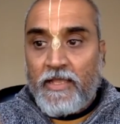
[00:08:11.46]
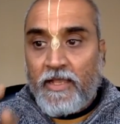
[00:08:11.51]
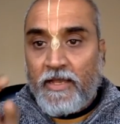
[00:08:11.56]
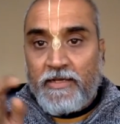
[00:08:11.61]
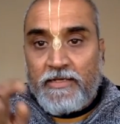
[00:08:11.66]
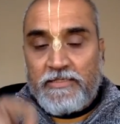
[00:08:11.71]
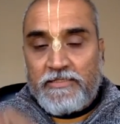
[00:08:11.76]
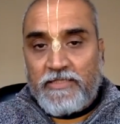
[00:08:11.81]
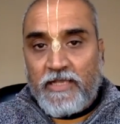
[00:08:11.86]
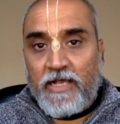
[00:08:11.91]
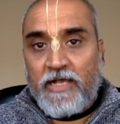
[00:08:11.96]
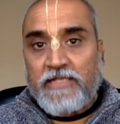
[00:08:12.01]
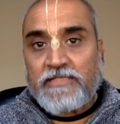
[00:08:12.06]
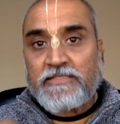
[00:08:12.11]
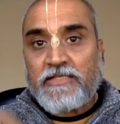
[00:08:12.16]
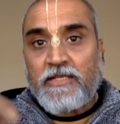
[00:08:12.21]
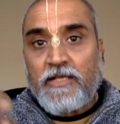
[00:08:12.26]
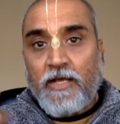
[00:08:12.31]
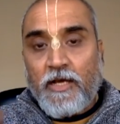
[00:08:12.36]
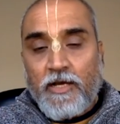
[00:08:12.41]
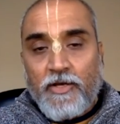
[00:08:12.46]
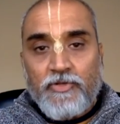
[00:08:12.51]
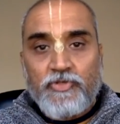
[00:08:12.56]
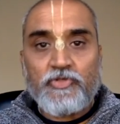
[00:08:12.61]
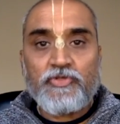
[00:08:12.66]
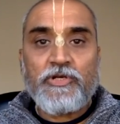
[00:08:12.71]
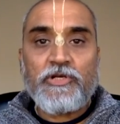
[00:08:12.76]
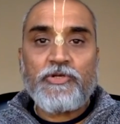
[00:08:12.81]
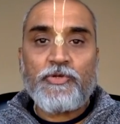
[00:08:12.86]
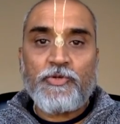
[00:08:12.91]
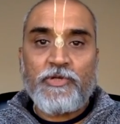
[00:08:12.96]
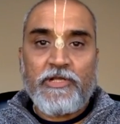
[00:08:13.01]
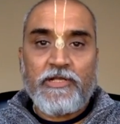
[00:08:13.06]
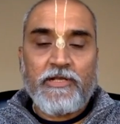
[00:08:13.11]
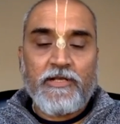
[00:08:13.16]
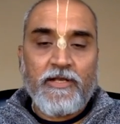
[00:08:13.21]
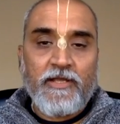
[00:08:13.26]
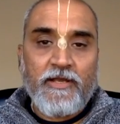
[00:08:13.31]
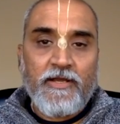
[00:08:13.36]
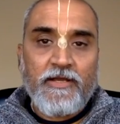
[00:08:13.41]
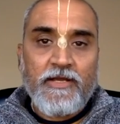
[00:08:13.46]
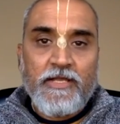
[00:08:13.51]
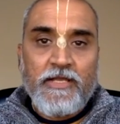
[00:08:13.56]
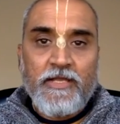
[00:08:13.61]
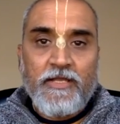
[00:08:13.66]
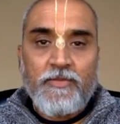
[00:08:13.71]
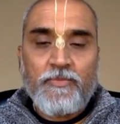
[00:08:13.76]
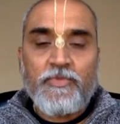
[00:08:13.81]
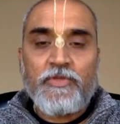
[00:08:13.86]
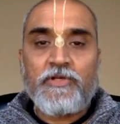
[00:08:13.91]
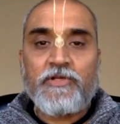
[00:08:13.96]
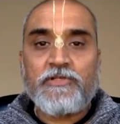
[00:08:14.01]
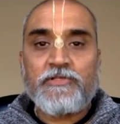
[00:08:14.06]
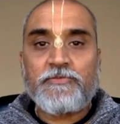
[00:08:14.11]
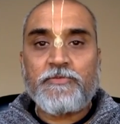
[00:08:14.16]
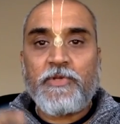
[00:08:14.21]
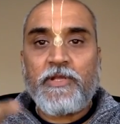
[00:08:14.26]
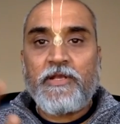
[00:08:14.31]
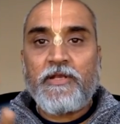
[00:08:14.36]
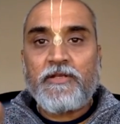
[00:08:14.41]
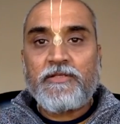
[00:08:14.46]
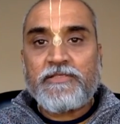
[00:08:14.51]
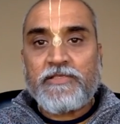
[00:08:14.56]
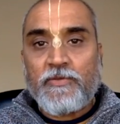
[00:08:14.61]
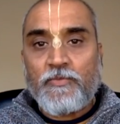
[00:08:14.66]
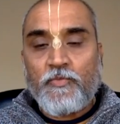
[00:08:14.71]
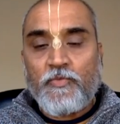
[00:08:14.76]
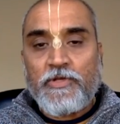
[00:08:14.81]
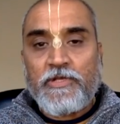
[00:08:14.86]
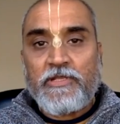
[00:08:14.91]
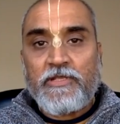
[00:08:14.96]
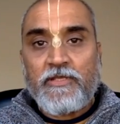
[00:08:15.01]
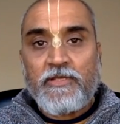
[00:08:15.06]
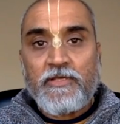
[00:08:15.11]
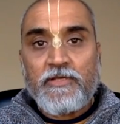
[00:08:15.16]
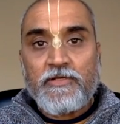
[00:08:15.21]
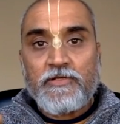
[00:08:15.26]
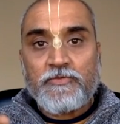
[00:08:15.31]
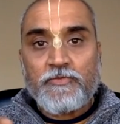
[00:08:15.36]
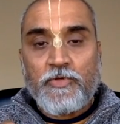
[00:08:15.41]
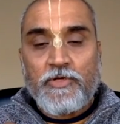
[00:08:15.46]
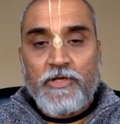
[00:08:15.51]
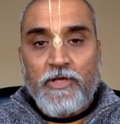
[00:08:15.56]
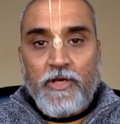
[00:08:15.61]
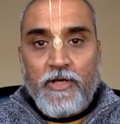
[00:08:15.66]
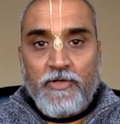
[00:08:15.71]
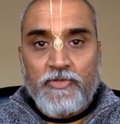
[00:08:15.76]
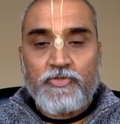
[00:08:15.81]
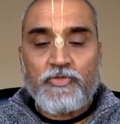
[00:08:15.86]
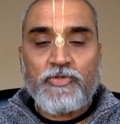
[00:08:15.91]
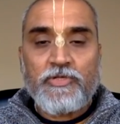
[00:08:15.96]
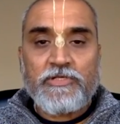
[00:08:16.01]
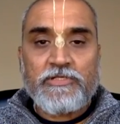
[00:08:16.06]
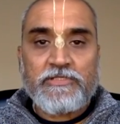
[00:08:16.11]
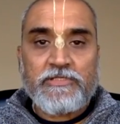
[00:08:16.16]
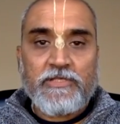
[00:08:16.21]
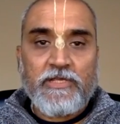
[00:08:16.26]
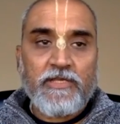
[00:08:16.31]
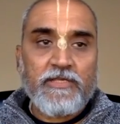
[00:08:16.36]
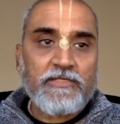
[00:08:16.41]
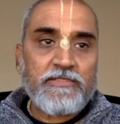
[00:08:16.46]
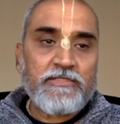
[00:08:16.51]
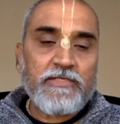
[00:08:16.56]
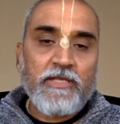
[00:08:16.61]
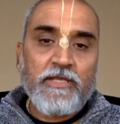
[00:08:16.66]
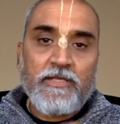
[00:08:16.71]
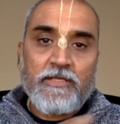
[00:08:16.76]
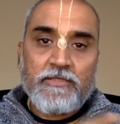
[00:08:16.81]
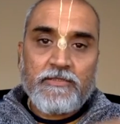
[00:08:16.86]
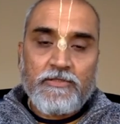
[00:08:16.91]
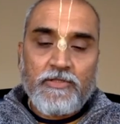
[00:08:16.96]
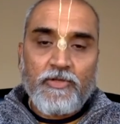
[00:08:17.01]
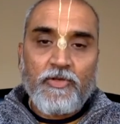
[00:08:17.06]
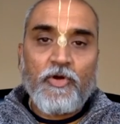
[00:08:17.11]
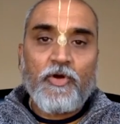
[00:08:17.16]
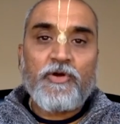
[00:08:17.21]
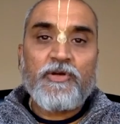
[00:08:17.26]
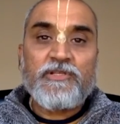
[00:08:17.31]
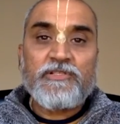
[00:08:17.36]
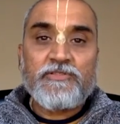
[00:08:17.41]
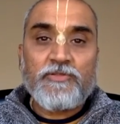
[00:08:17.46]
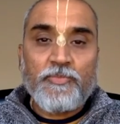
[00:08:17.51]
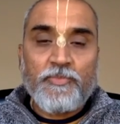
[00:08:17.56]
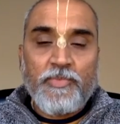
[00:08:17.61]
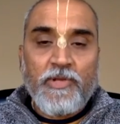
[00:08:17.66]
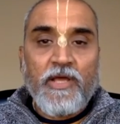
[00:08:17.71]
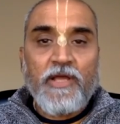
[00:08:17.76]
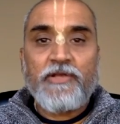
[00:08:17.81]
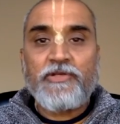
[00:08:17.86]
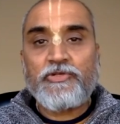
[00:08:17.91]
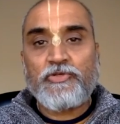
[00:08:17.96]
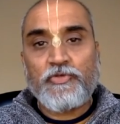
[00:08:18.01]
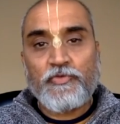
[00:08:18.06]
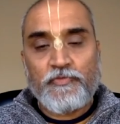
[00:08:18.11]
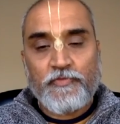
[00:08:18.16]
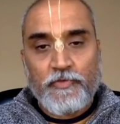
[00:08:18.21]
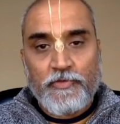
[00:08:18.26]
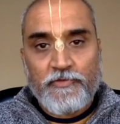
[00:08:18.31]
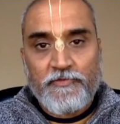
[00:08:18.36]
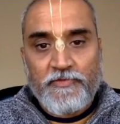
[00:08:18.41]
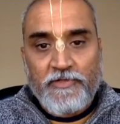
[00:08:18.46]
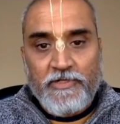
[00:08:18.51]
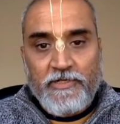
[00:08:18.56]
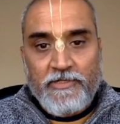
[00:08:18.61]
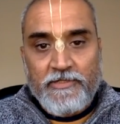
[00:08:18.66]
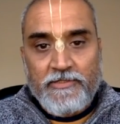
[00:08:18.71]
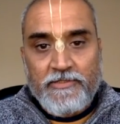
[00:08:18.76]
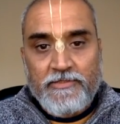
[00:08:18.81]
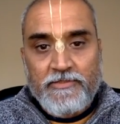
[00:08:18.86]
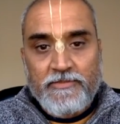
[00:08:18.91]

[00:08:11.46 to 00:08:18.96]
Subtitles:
And he's asking Arjuna to declare, because when someone hears what Arjuna says, the Lord is obliged to fulfill it.